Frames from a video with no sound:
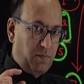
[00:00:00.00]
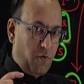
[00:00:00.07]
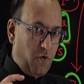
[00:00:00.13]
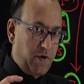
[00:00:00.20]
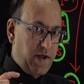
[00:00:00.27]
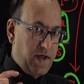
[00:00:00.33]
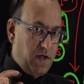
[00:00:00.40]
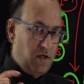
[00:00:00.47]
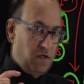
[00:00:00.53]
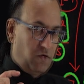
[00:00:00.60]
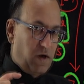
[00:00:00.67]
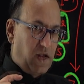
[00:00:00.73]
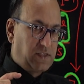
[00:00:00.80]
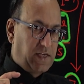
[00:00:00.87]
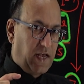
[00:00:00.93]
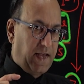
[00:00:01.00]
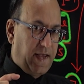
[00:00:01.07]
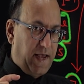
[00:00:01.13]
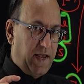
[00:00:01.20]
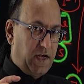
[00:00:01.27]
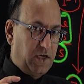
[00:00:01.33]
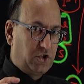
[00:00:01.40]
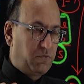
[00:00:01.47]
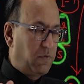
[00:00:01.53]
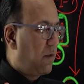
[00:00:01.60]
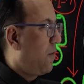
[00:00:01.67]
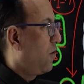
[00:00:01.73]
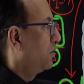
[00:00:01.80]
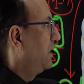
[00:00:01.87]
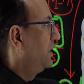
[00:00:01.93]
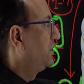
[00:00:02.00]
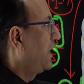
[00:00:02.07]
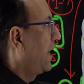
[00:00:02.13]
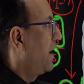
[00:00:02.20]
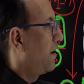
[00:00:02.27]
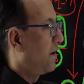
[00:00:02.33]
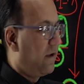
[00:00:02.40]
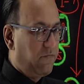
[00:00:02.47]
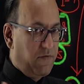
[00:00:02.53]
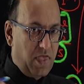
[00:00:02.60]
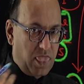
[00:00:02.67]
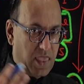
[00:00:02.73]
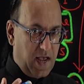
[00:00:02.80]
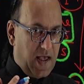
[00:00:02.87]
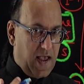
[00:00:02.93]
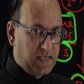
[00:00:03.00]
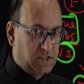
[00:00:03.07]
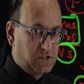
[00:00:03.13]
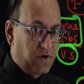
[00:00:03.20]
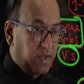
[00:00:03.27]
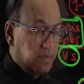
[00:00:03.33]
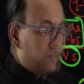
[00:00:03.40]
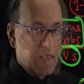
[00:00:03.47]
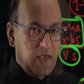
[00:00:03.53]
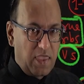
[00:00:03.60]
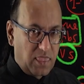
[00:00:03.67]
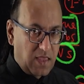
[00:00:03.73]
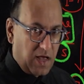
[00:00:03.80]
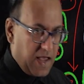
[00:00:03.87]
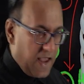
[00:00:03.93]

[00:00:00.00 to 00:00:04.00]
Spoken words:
bony thoracic cage. What about the second rib in the X-ray? In the